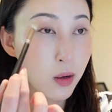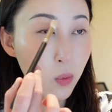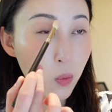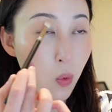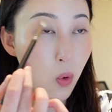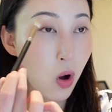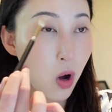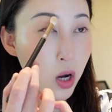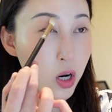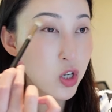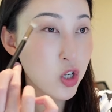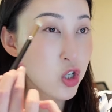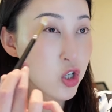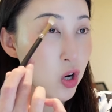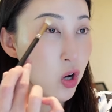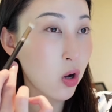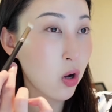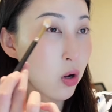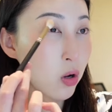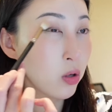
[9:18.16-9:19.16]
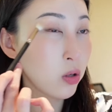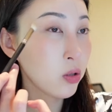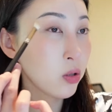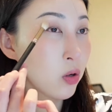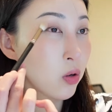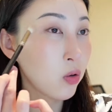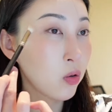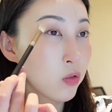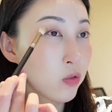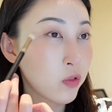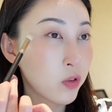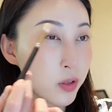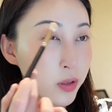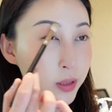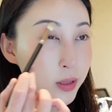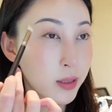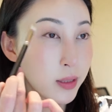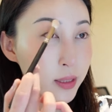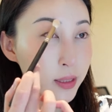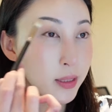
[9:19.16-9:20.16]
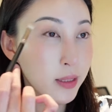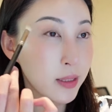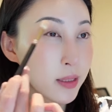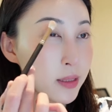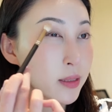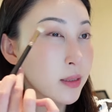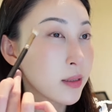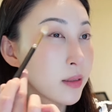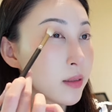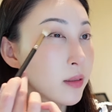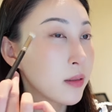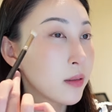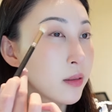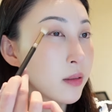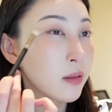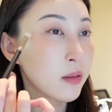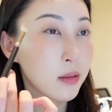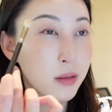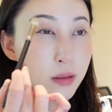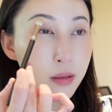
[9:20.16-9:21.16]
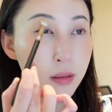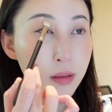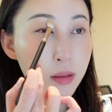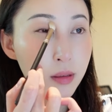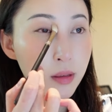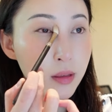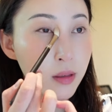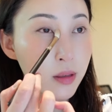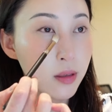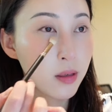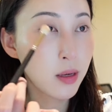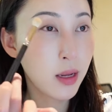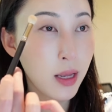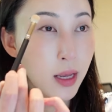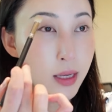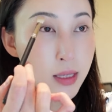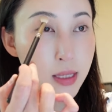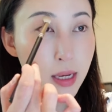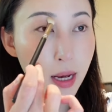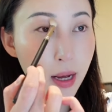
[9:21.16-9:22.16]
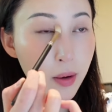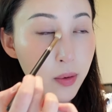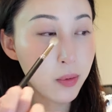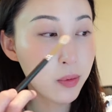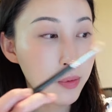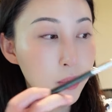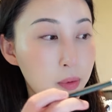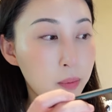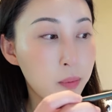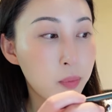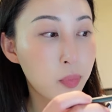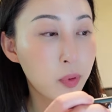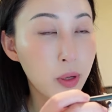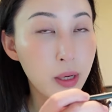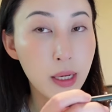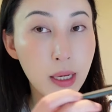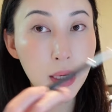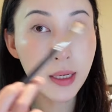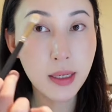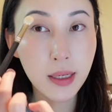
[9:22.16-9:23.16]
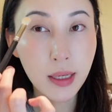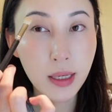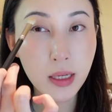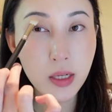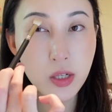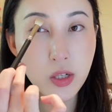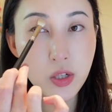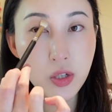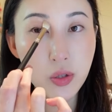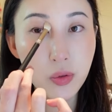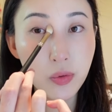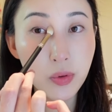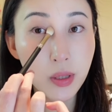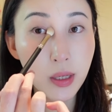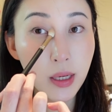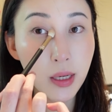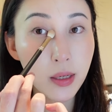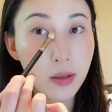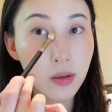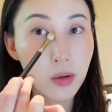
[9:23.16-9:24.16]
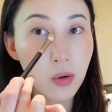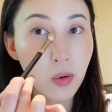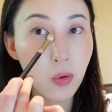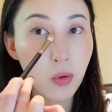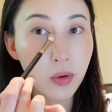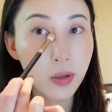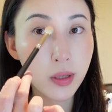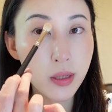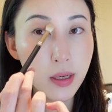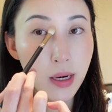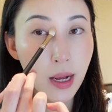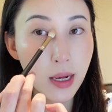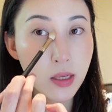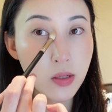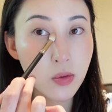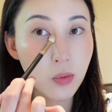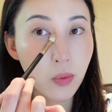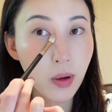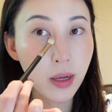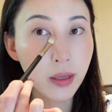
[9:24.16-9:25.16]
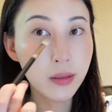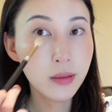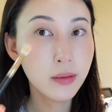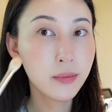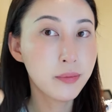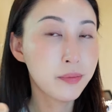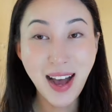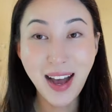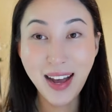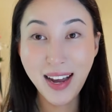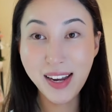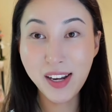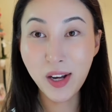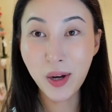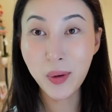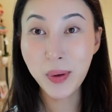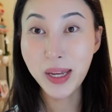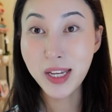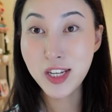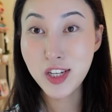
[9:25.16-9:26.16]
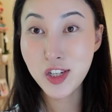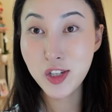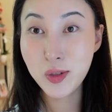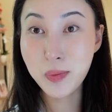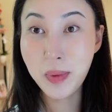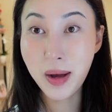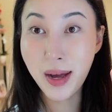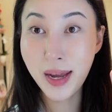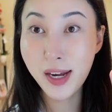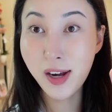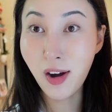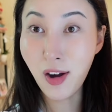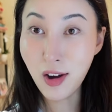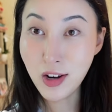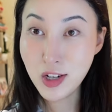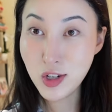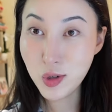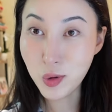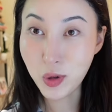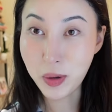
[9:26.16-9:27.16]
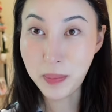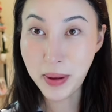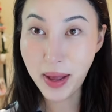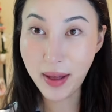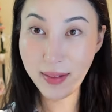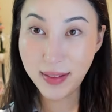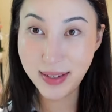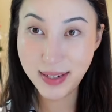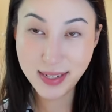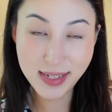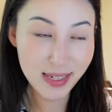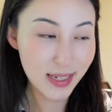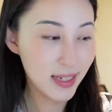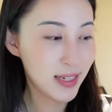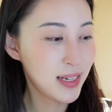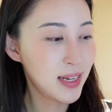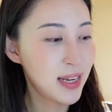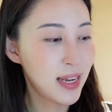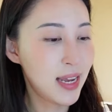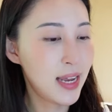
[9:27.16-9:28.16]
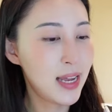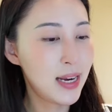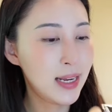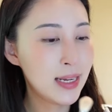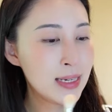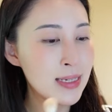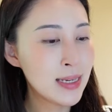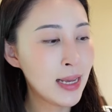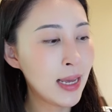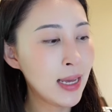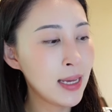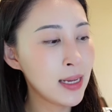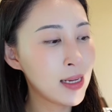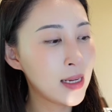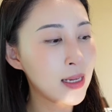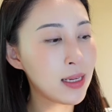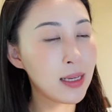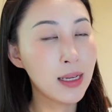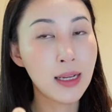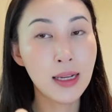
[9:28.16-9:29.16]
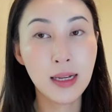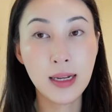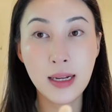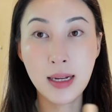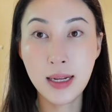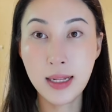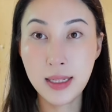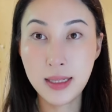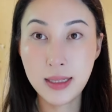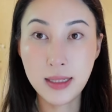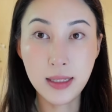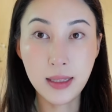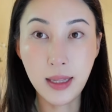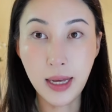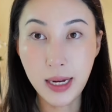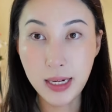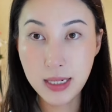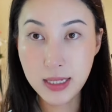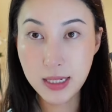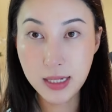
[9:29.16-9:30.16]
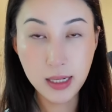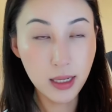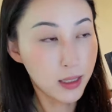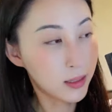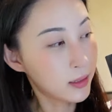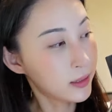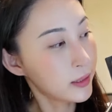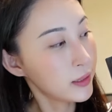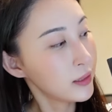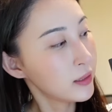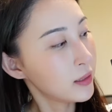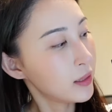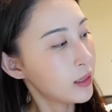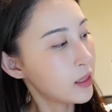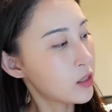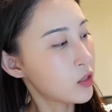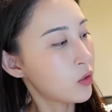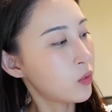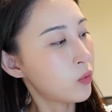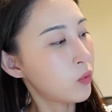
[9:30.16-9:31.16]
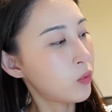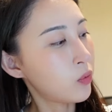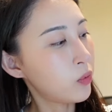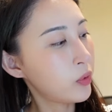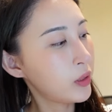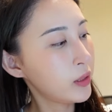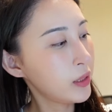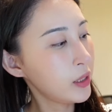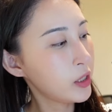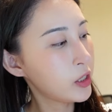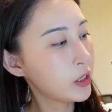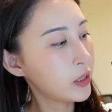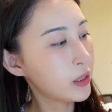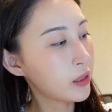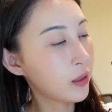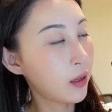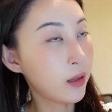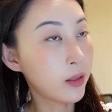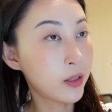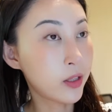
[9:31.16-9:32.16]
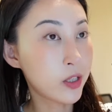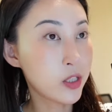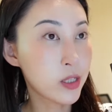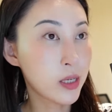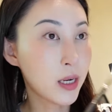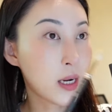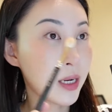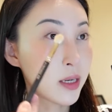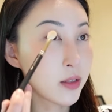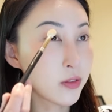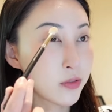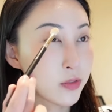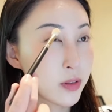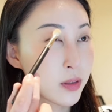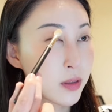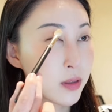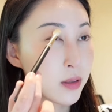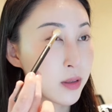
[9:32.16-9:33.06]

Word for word: a wash all over the lid. And I bring it into the inner corner as well. I go into my contour palette and I take the lightest color. It's a really good color to kind of